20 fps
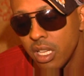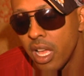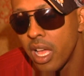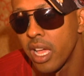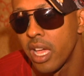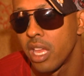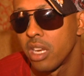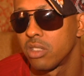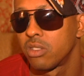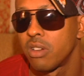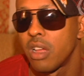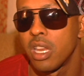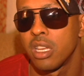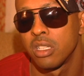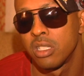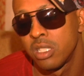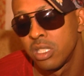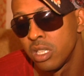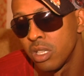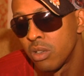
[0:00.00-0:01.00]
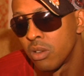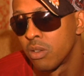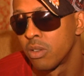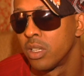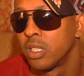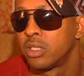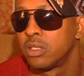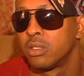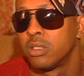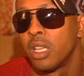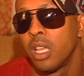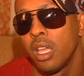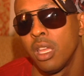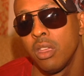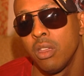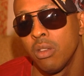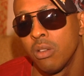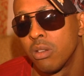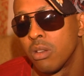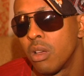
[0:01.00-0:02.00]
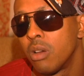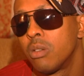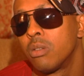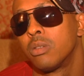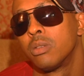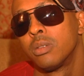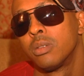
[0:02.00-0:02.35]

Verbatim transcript: I gotta try to shit on this nigga, you know.